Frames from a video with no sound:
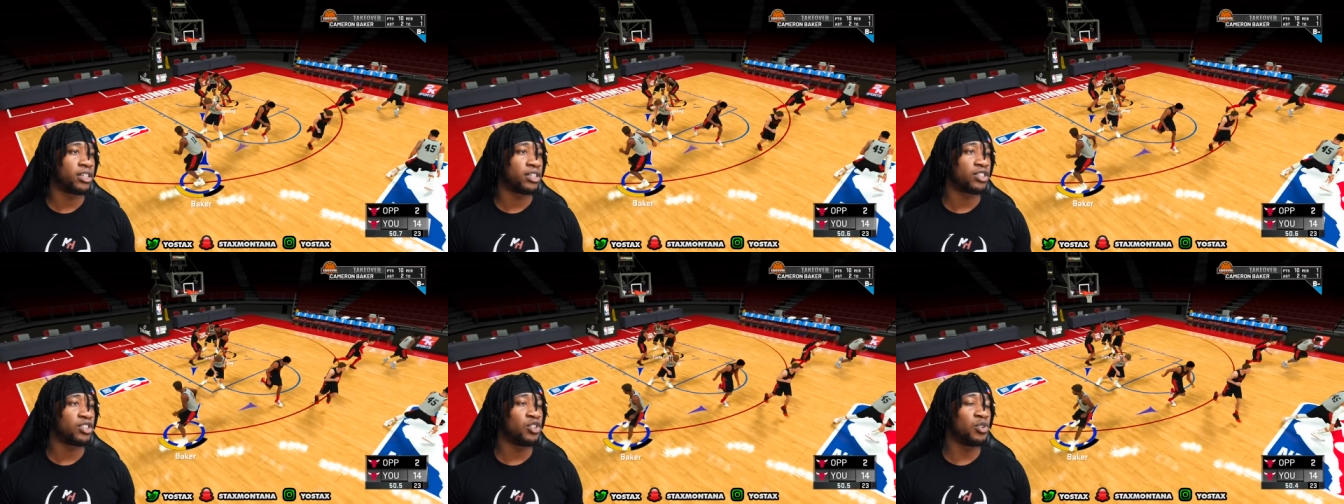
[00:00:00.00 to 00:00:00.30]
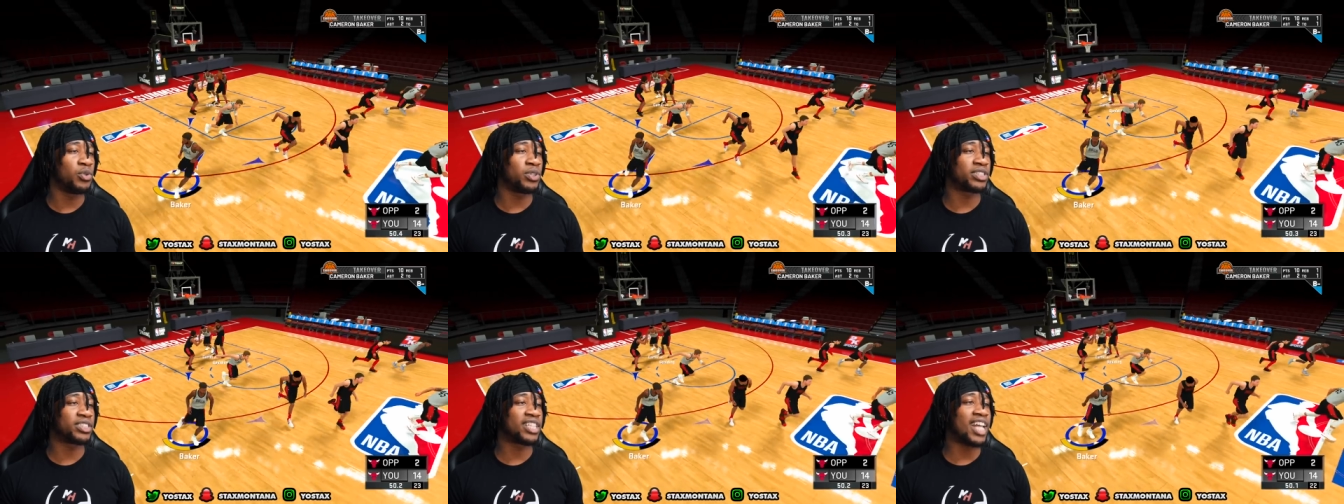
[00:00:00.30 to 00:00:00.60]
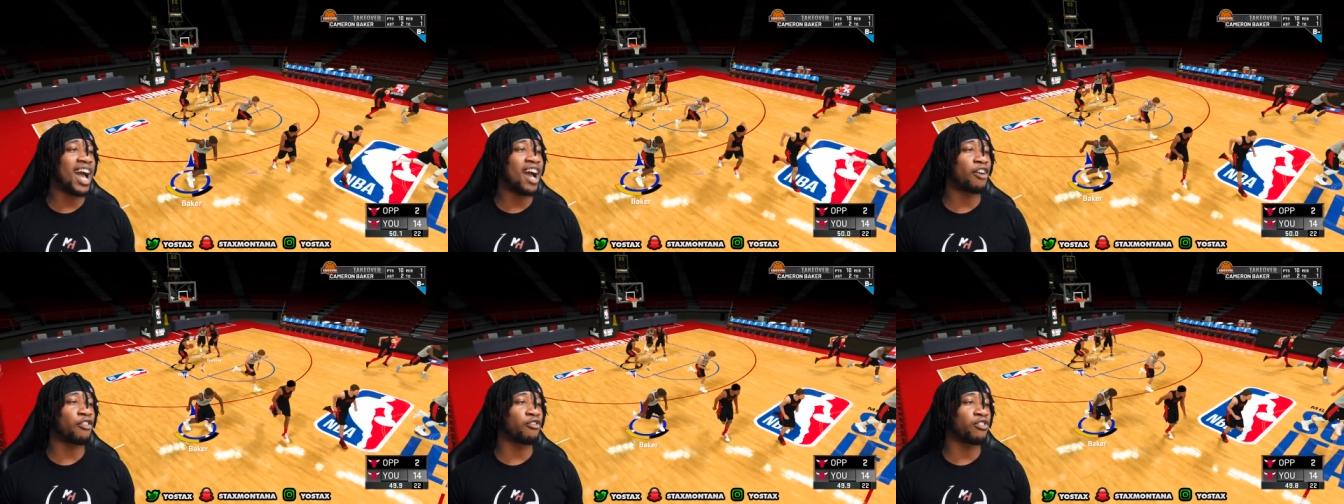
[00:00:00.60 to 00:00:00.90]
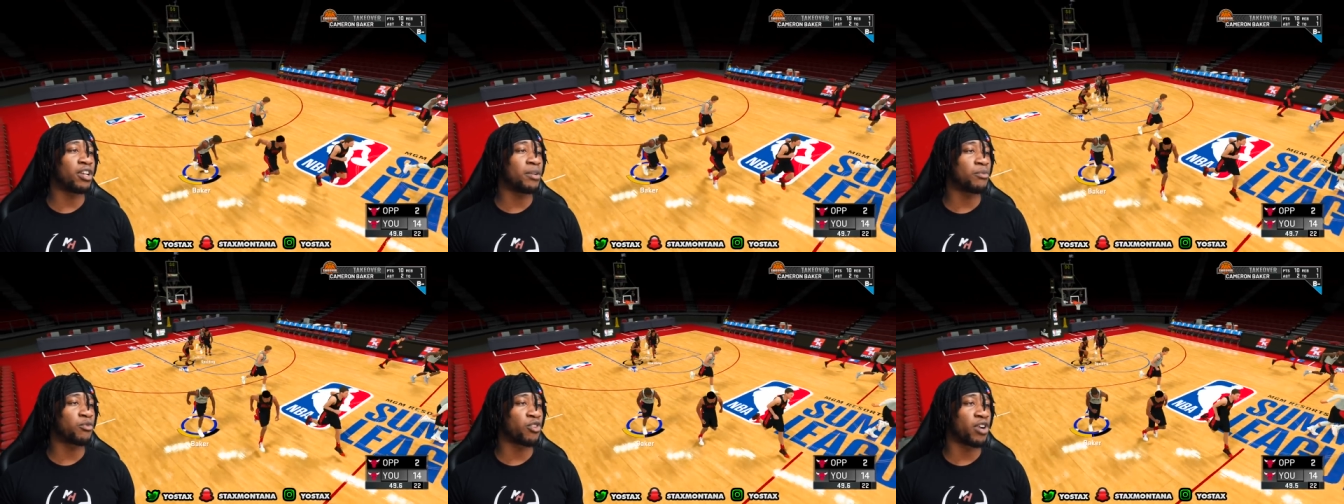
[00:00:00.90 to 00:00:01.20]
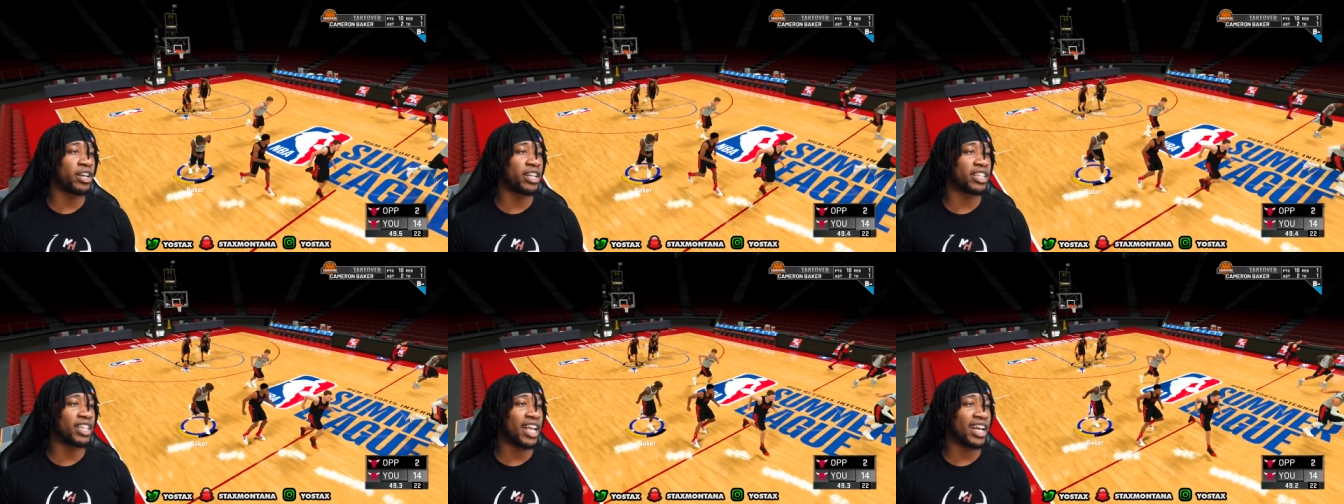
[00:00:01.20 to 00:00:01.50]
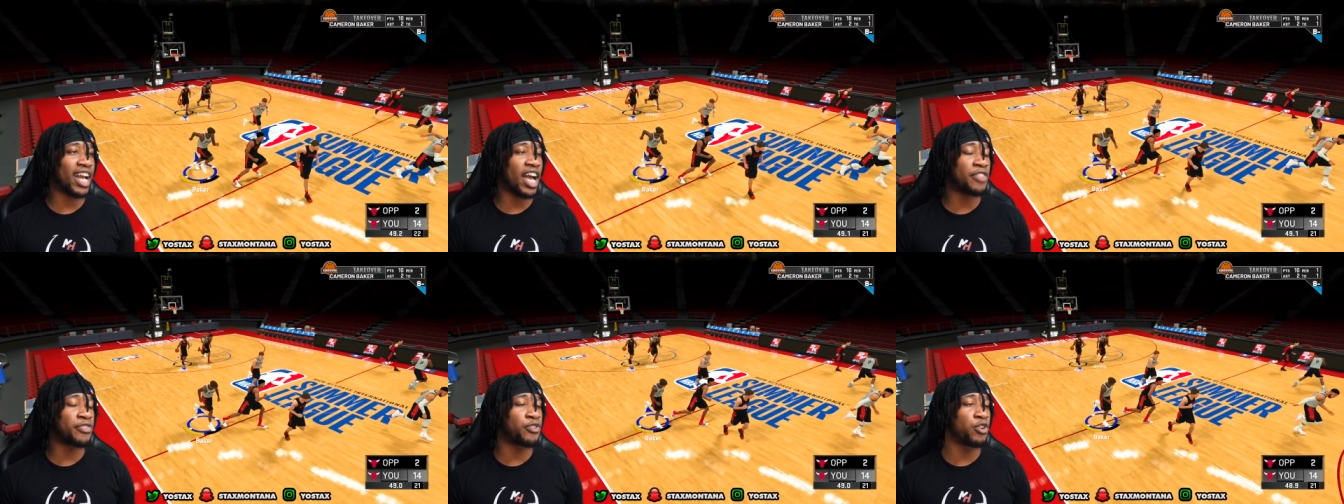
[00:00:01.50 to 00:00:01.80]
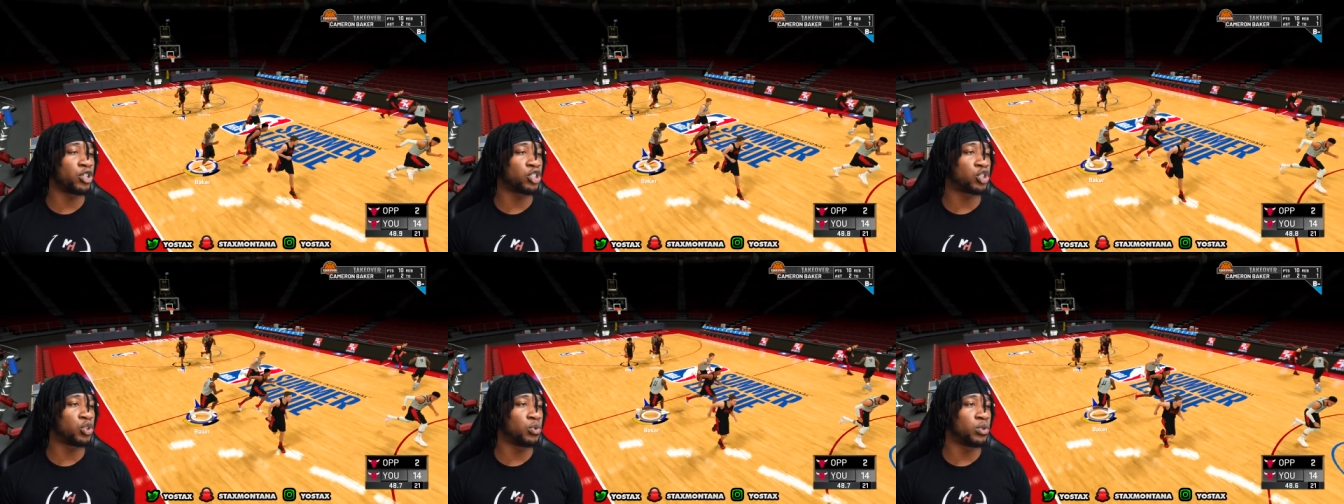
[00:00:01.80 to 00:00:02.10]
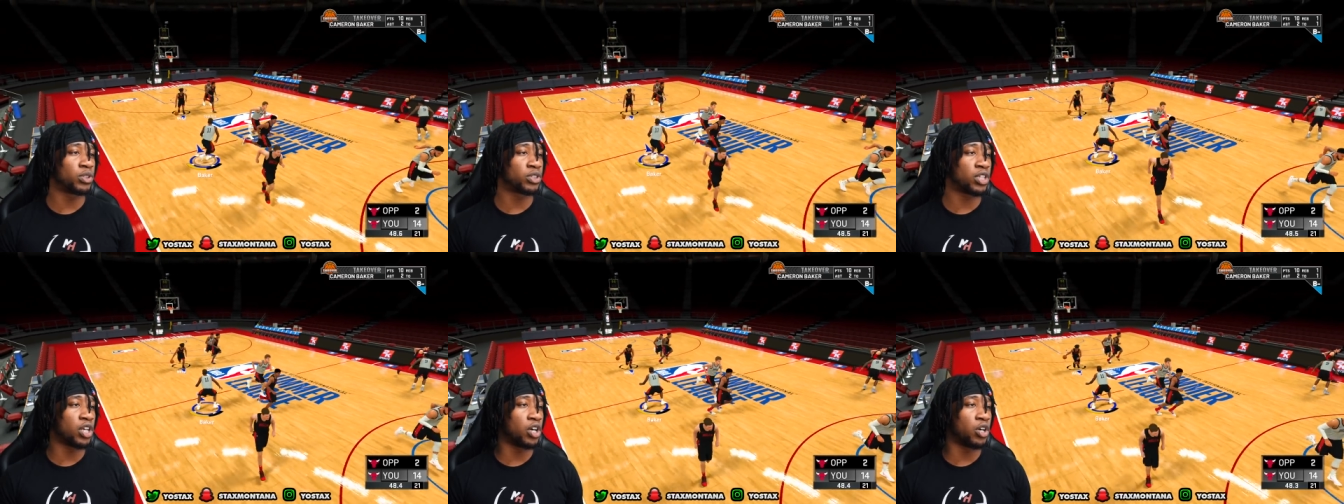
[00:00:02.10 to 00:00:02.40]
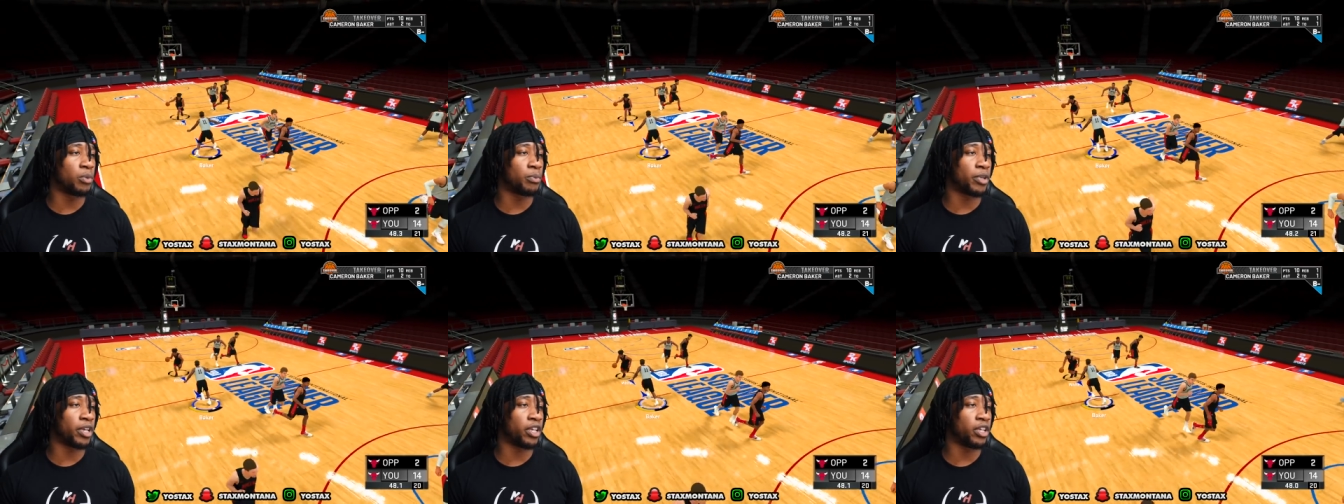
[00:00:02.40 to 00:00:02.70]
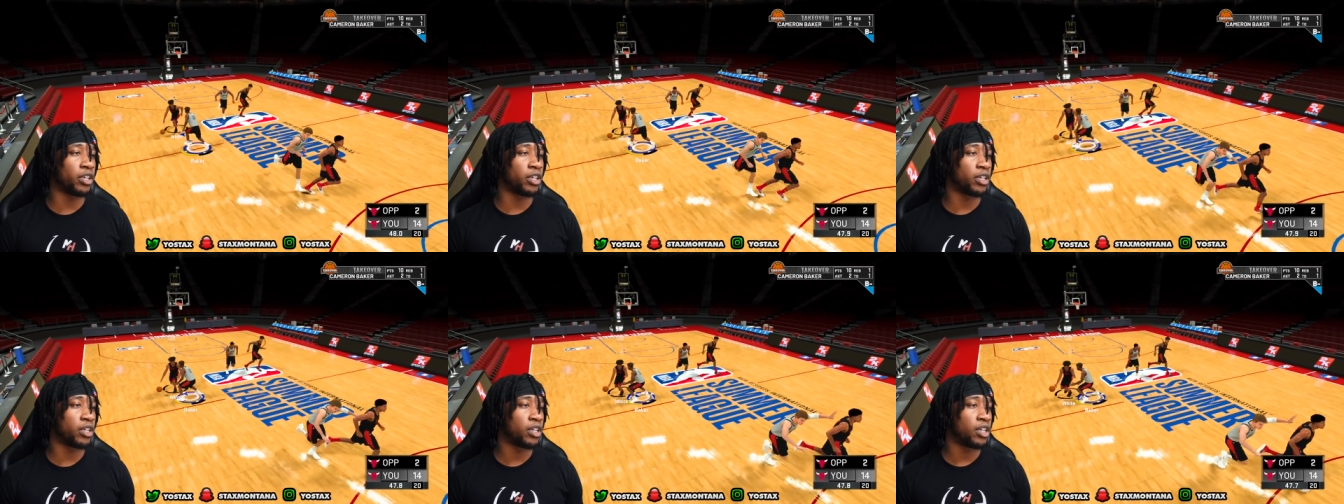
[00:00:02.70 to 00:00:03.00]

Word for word: You was not rim running like I thought you was going to be.